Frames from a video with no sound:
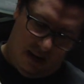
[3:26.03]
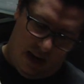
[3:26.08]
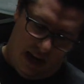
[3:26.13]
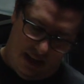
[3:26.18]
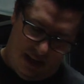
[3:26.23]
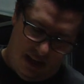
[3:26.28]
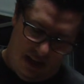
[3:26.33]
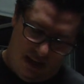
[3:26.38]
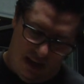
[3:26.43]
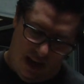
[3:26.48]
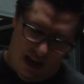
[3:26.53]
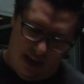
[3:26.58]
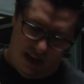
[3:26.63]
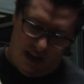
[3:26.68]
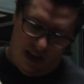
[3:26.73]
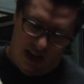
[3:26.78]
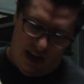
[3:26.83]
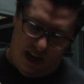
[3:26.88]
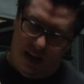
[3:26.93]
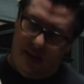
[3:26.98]

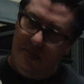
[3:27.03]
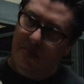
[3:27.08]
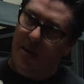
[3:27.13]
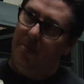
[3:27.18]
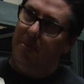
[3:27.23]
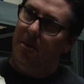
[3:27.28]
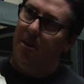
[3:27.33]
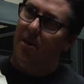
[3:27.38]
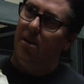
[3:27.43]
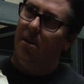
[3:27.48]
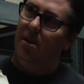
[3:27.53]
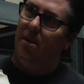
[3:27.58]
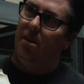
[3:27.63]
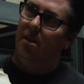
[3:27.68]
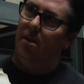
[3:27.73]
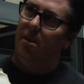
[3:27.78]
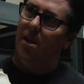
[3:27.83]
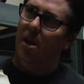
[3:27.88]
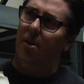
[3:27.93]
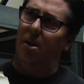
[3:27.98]
1998 maybe?
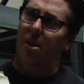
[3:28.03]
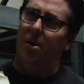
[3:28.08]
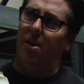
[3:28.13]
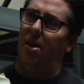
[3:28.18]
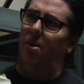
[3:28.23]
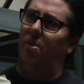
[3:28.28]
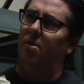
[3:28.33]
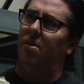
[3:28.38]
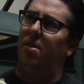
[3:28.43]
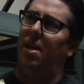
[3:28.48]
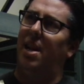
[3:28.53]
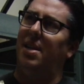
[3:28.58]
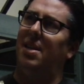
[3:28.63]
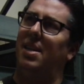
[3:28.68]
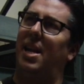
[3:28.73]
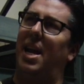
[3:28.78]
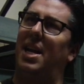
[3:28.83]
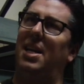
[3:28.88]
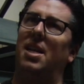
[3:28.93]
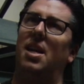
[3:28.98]
No,
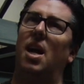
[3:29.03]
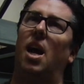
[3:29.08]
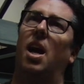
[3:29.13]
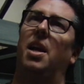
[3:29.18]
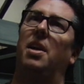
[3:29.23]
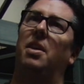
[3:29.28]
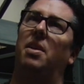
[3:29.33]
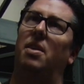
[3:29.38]
1989.